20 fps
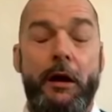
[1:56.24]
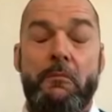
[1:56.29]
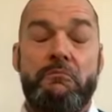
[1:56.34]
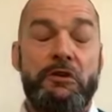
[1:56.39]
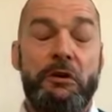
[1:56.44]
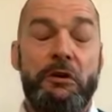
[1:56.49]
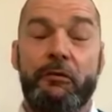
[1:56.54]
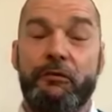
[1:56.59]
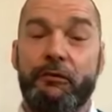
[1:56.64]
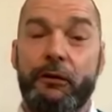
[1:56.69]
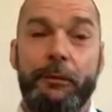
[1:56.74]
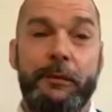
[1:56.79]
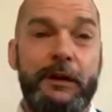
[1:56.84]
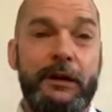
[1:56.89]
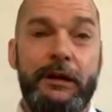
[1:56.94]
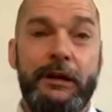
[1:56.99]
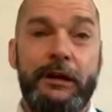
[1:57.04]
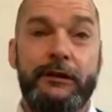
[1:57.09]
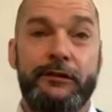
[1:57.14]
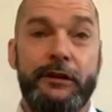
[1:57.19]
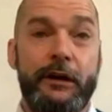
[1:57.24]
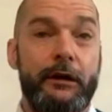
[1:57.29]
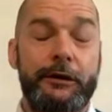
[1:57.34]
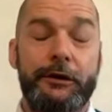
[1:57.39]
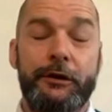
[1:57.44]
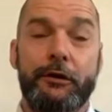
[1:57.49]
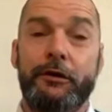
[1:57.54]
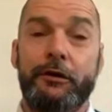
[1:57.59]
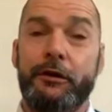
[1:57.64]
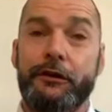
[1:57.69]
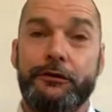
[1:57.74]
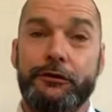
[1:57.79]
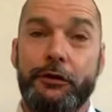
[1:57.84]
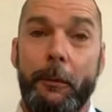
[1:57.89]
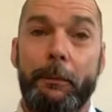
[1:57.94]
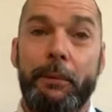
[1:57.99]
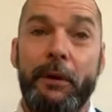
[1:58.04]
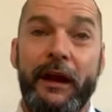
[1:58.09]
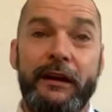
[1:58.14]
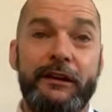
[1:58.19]
You know, for me is you know the
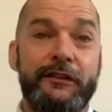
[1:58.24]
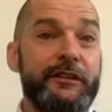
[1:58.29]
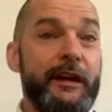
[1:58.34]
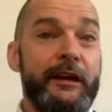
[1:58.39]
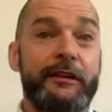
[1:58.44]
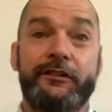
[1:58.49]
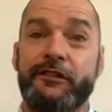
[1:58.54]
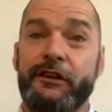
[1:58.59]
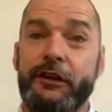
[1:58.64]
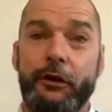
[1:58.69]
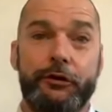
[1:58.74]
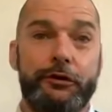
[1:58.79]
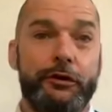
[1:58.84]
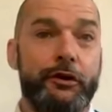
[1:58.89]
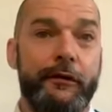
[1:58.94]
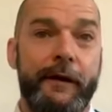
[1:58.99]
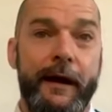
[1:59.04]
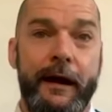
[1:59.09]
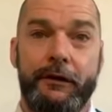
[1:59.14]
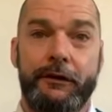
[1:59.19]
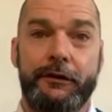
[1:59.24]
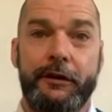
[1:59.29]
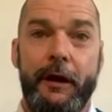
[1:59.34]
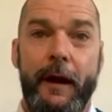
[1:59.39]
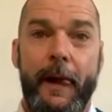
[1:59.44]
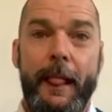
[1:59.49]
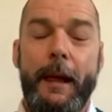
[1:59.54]
planes can stay on the ground,